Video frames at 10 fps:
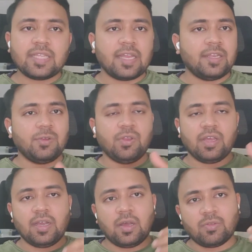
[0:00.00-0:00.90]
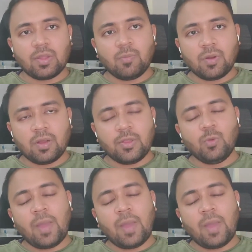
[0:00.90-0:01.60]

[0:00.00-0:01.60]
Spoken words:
then you